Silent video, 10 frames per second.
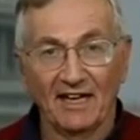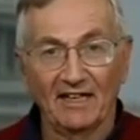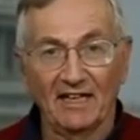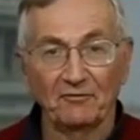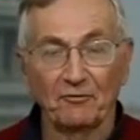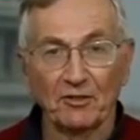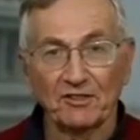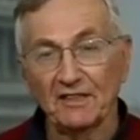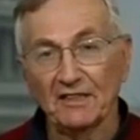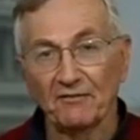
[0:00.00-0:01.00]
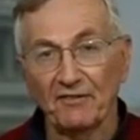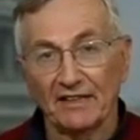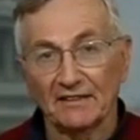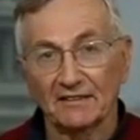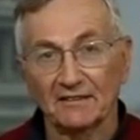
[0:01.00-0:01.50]
Unfortunately, the
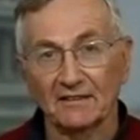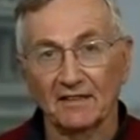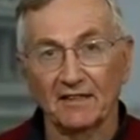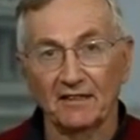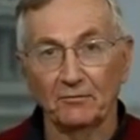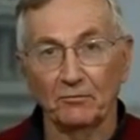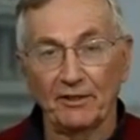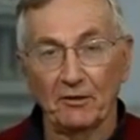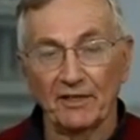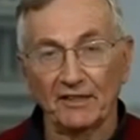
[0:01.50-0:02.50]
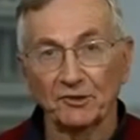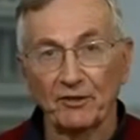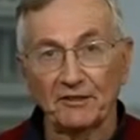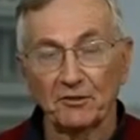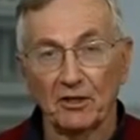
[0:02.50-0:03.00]
fact that we don't get
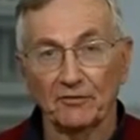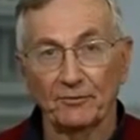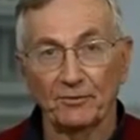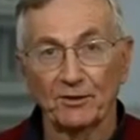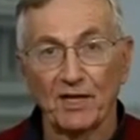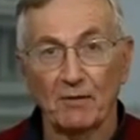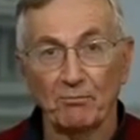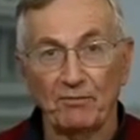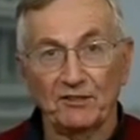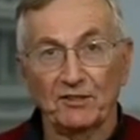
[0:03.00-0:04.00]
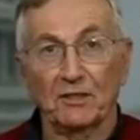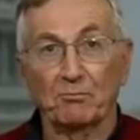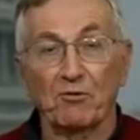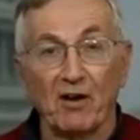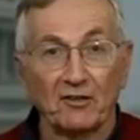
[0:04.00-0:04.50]
straight talk from the top means that the
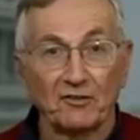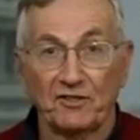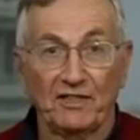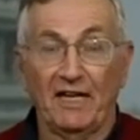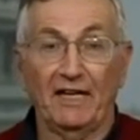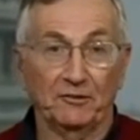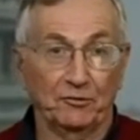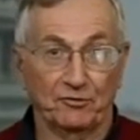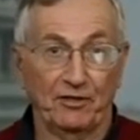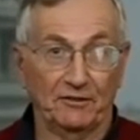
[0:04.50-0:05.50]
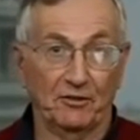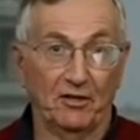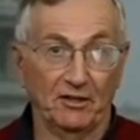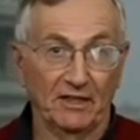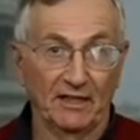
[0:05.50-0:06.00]
bureaucracy can't do straight
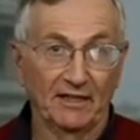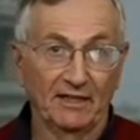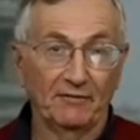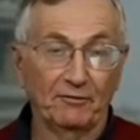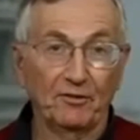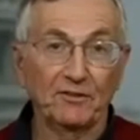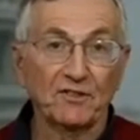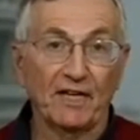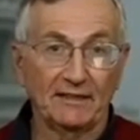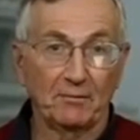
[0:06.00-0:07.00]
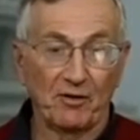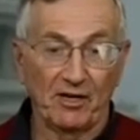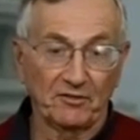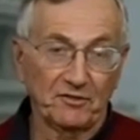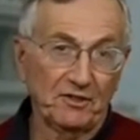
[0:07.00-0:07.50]
talk. If you're inside the
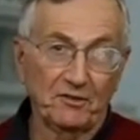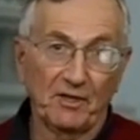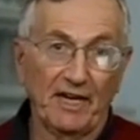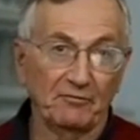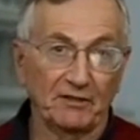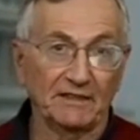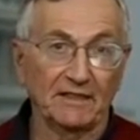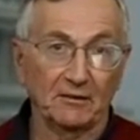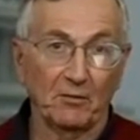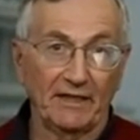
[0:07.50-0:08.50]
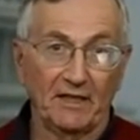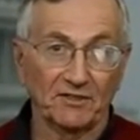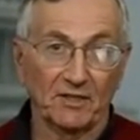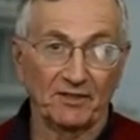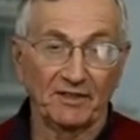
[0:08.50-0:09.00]
bureaucracy, you can't really tell the White
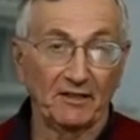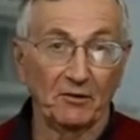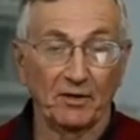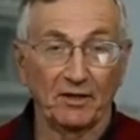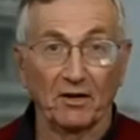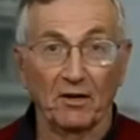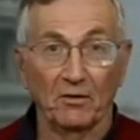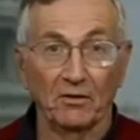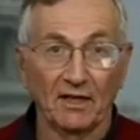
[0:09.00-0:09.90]
House something they don't want to know.